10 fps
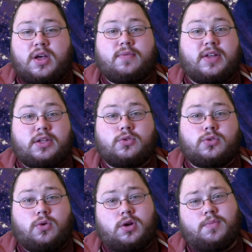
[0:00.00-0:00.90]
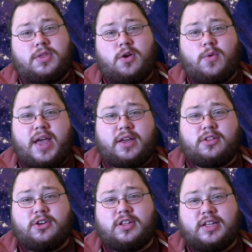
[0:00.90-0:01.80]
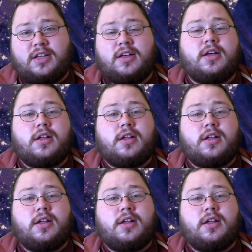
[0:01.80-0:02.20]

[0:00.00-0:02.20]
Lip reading: we have videos going up there regularly.